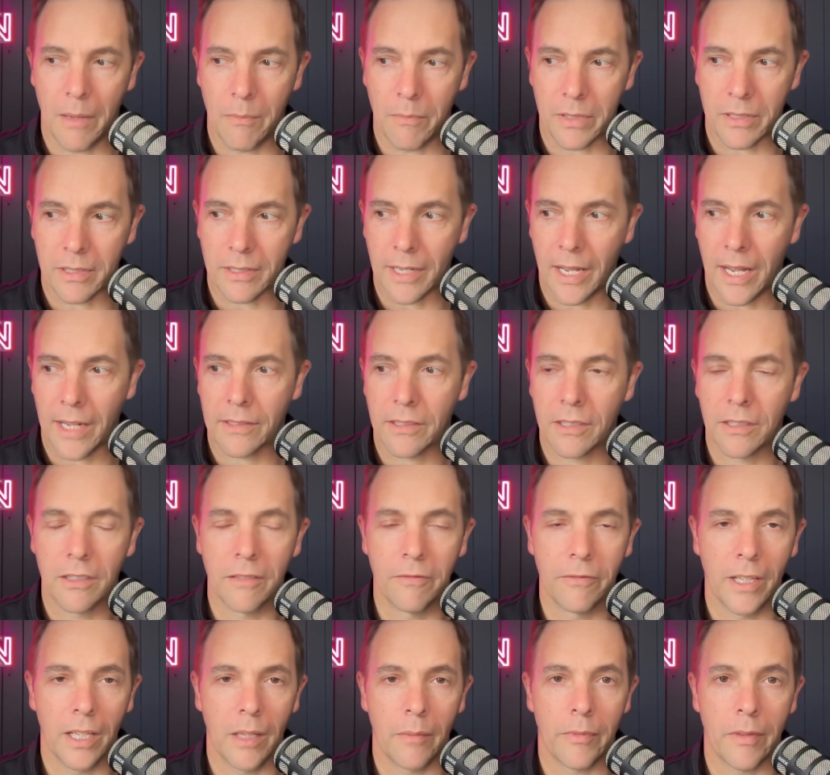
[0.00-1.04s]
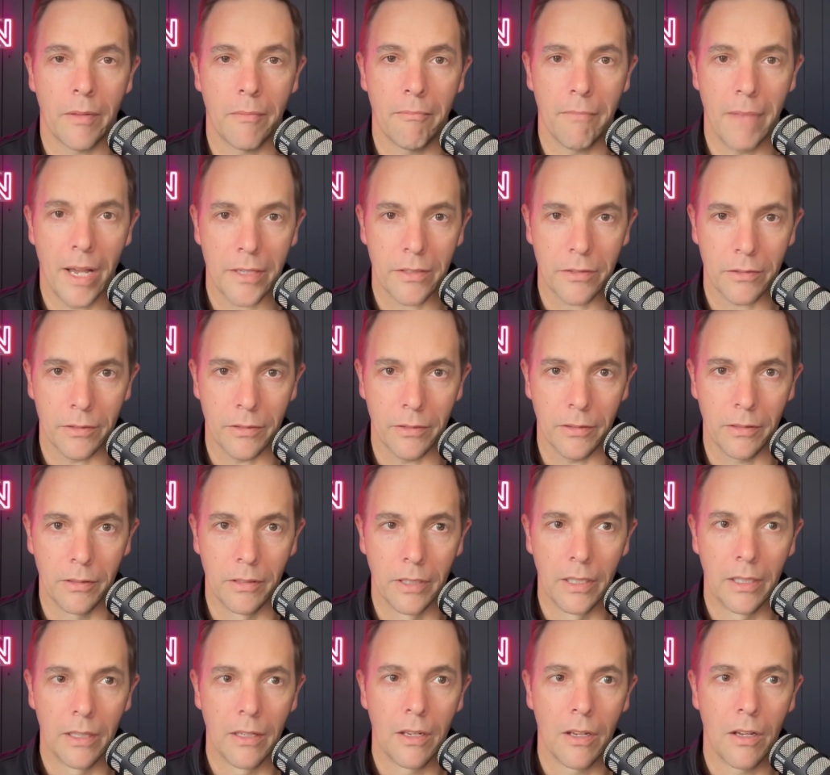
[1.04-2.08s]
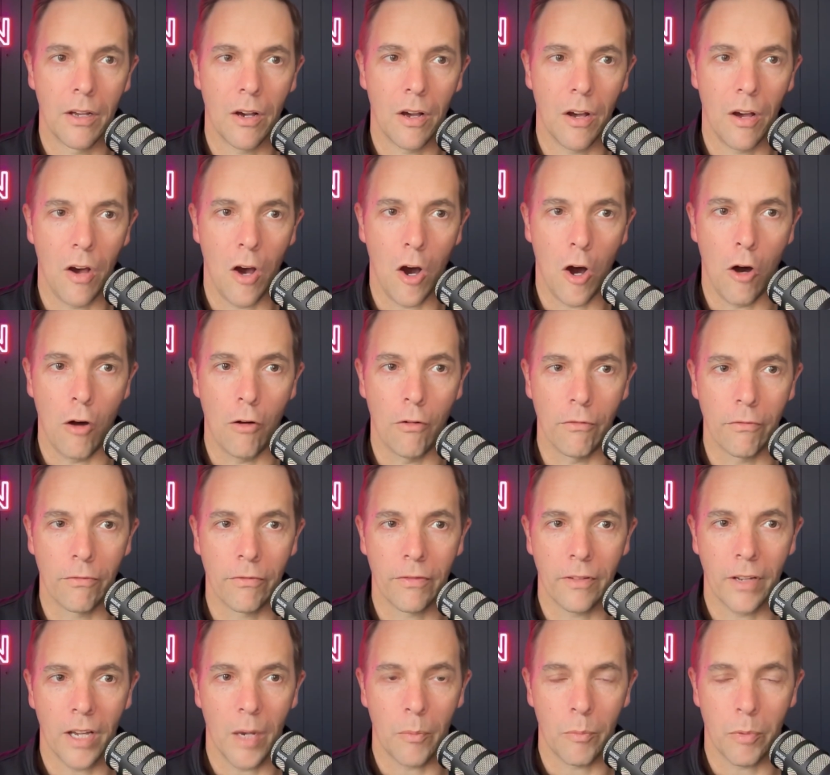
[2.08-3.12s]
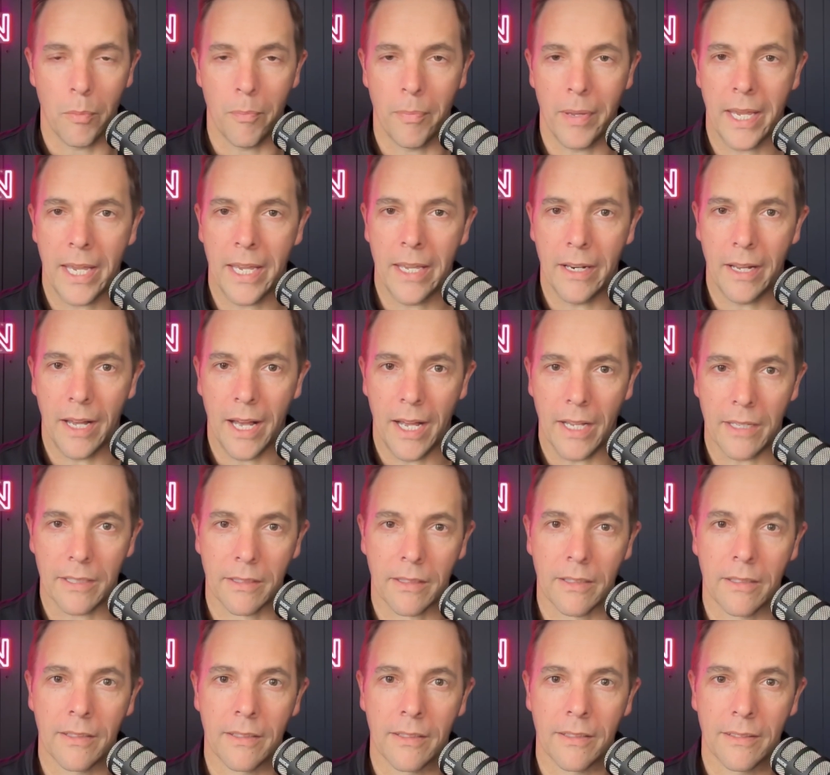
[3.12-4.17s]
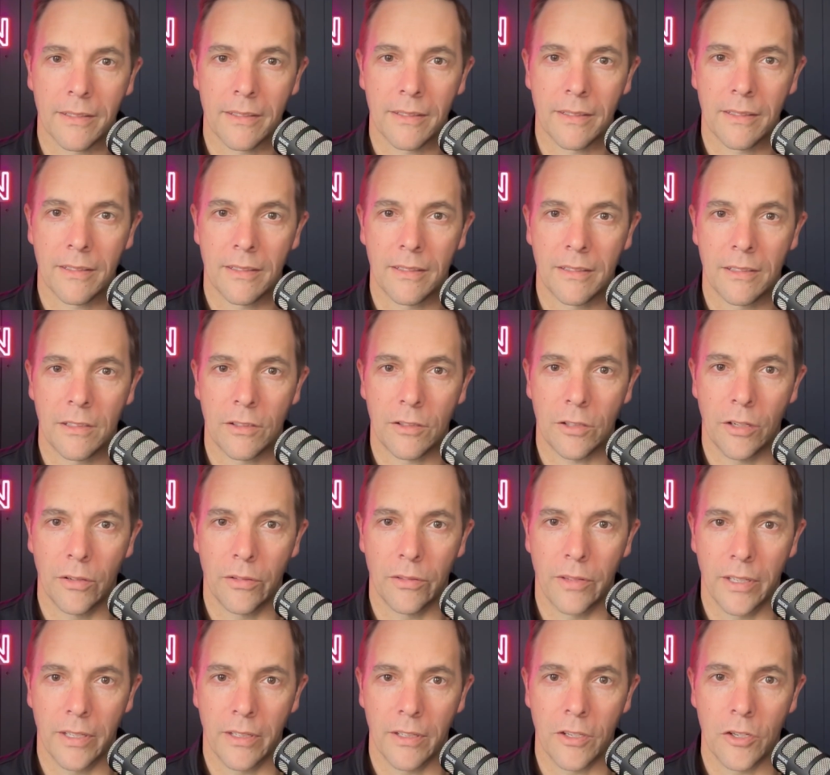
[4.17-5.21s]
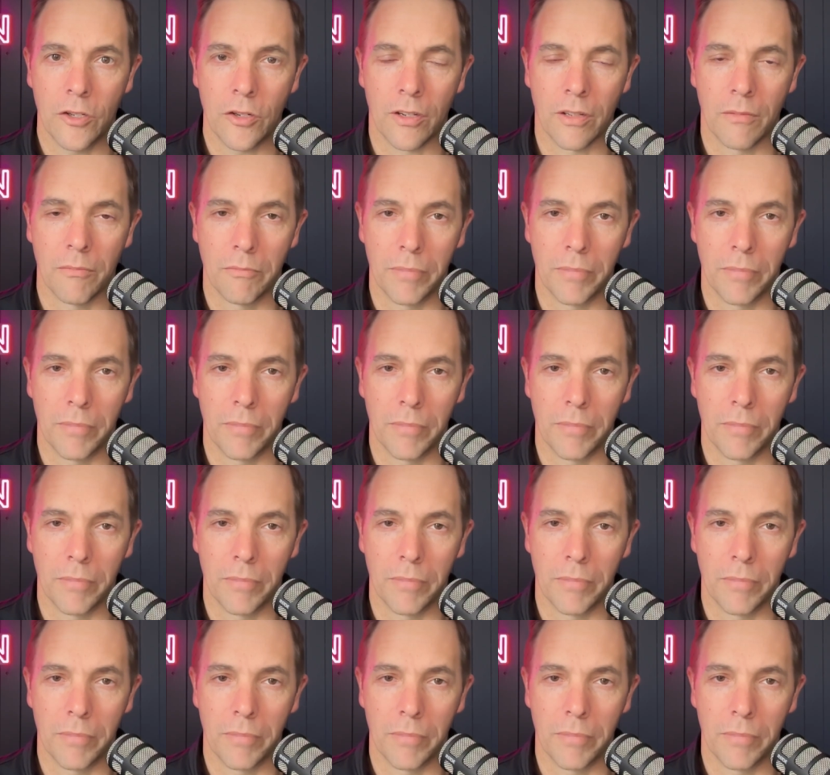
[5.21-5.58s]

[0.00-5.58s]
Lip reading: start to develop the muscle of a prepared ask so that you can